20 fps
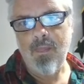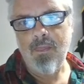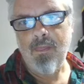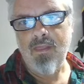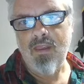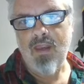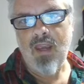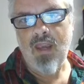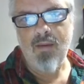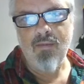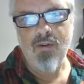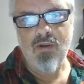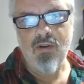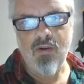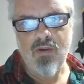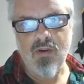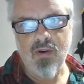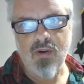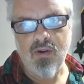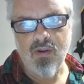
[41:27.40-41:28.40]
Camera
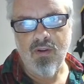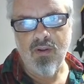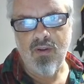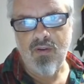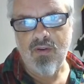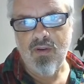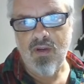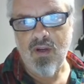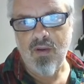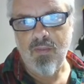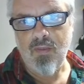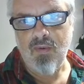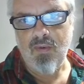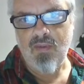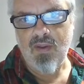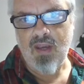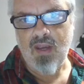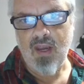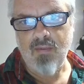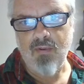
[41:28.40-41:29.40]
tutorial. You can now move the
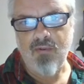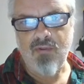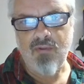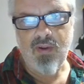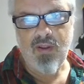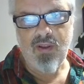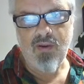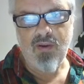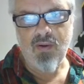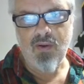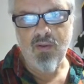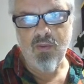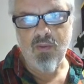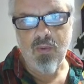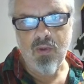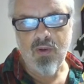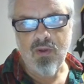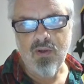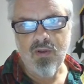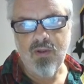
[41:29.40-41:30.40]
camera freely around the
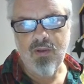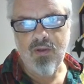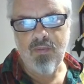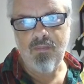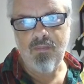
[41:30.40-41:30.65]
world.